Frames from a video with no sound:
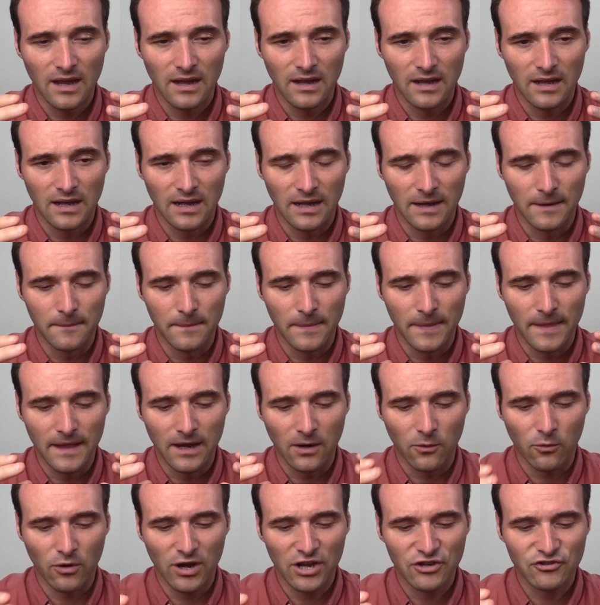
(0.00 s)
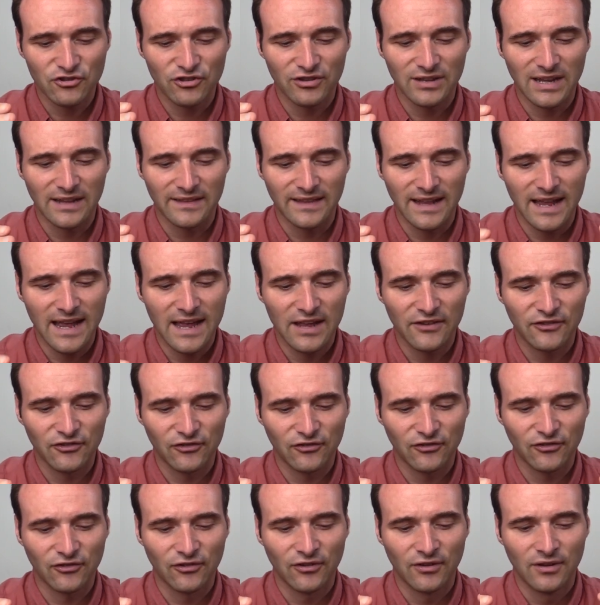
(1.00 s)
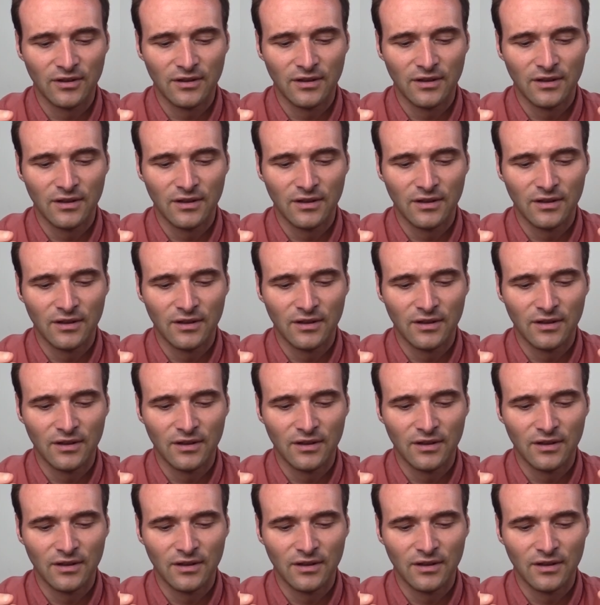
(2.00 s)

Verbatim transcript: um, a question that asks